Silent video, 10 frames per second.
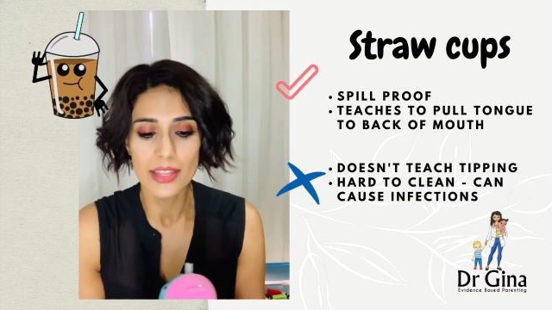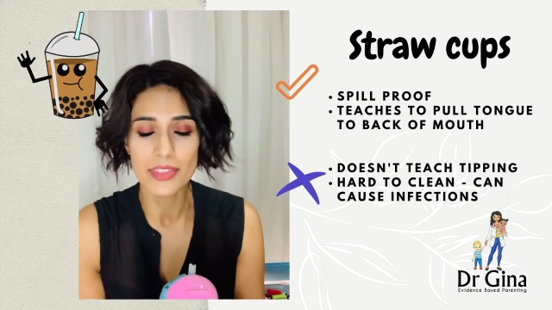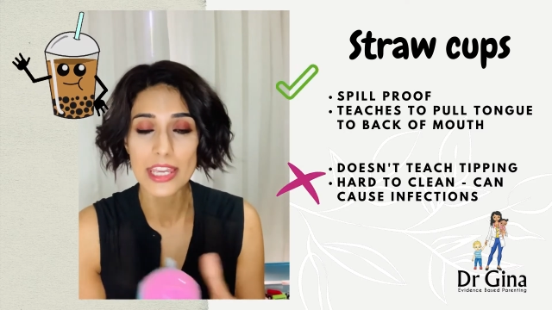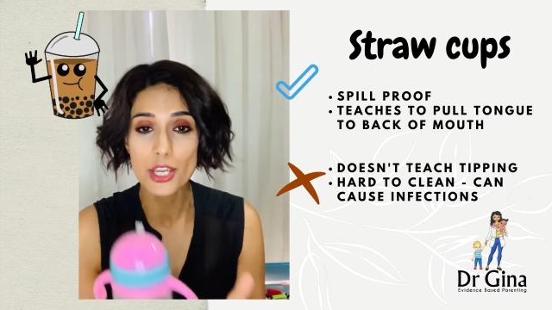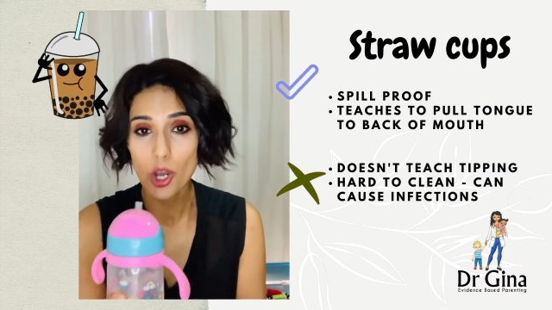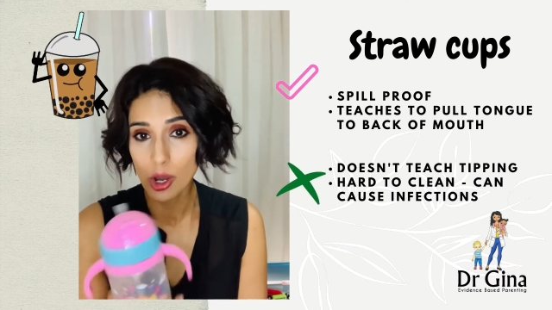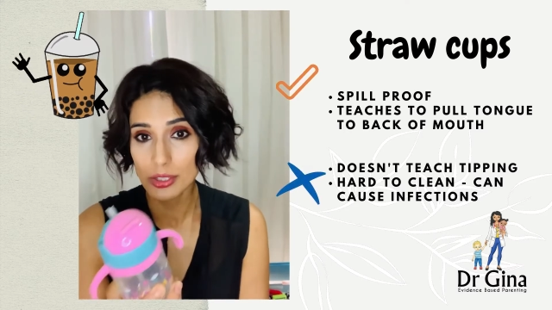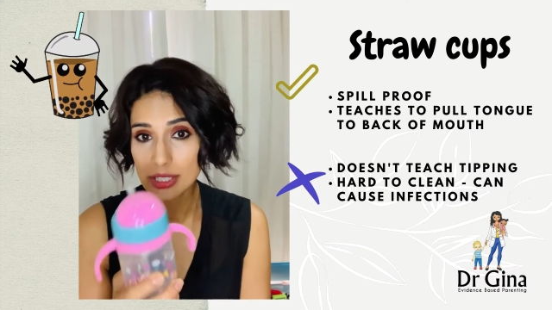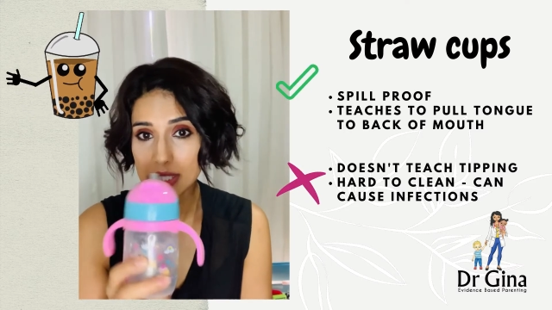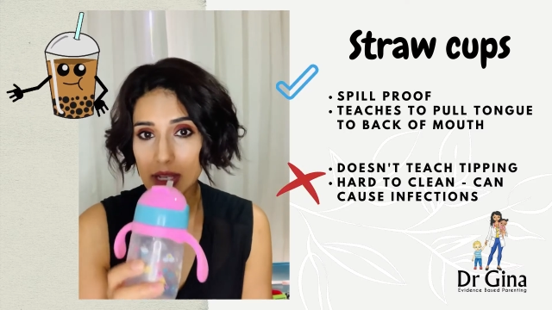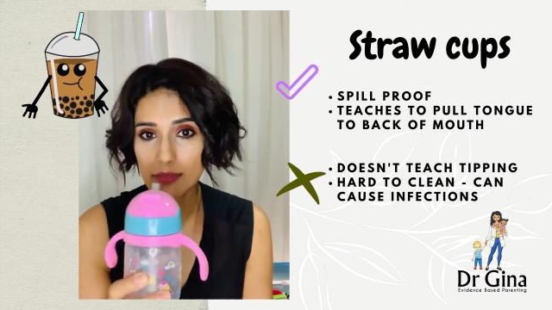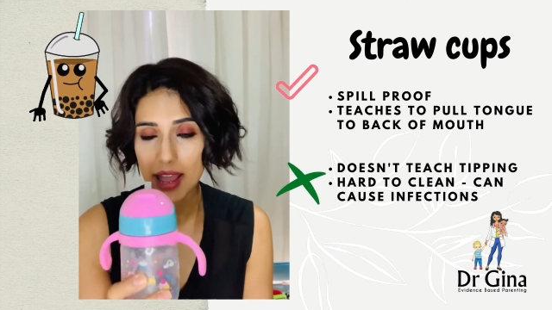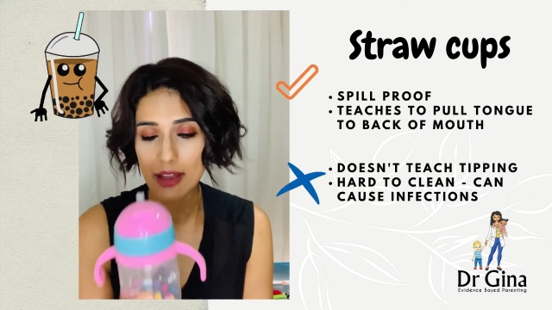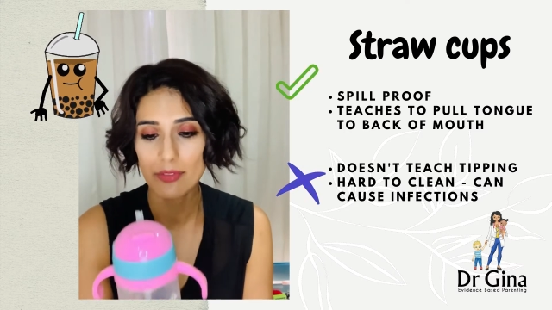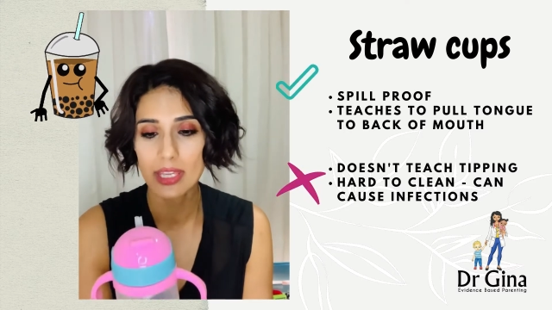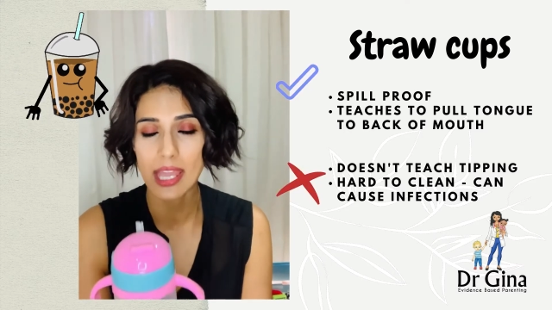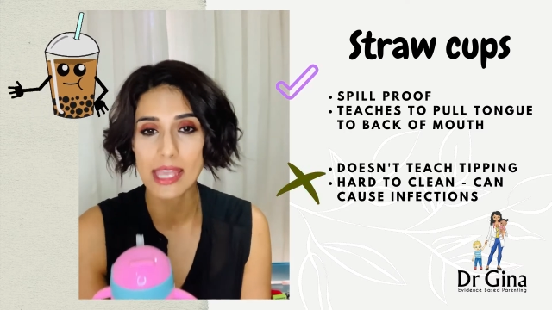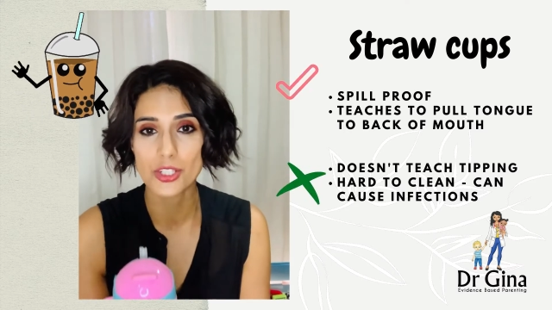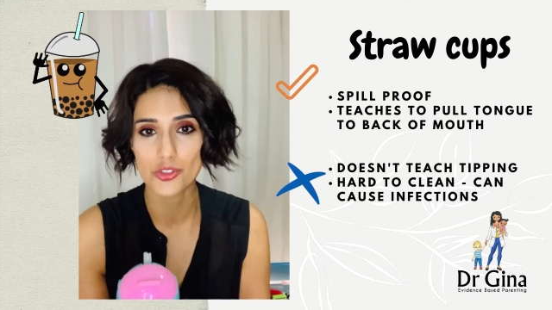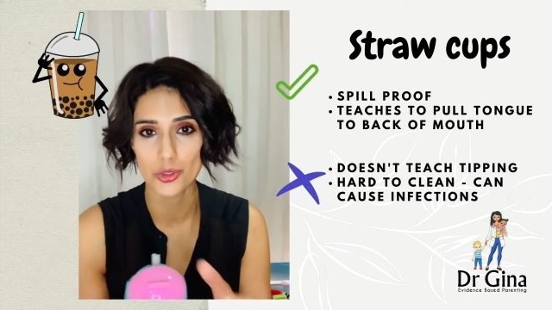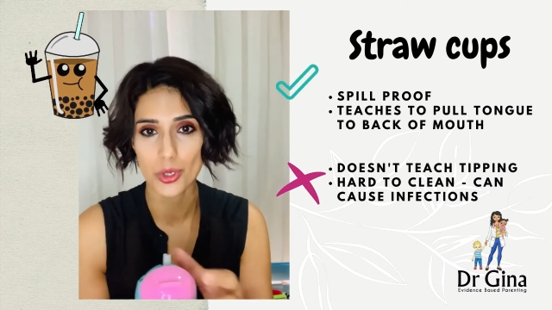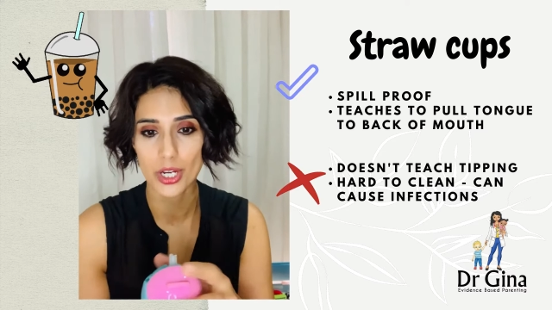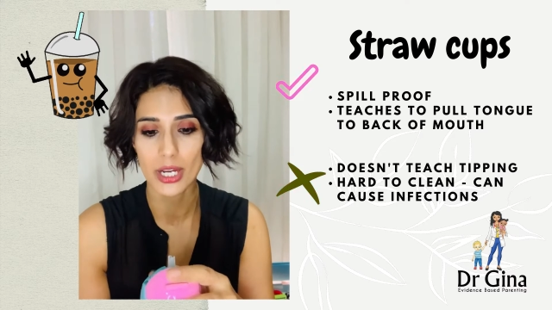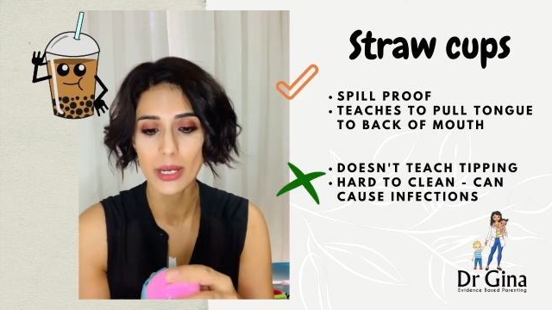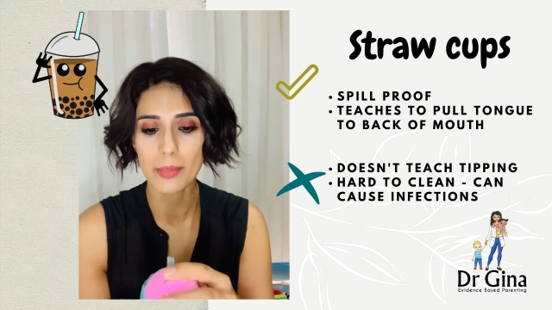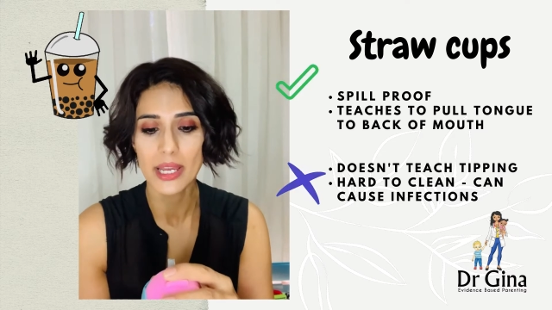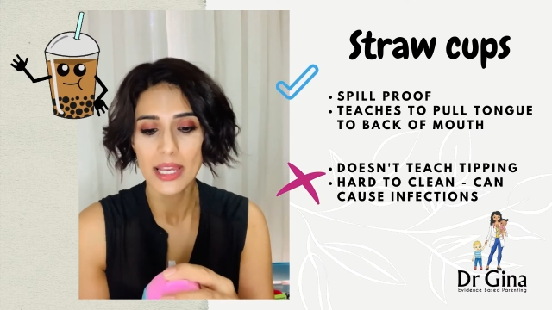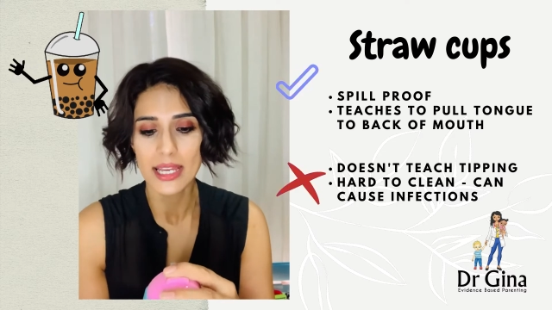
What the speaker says: The cons of having a straw cup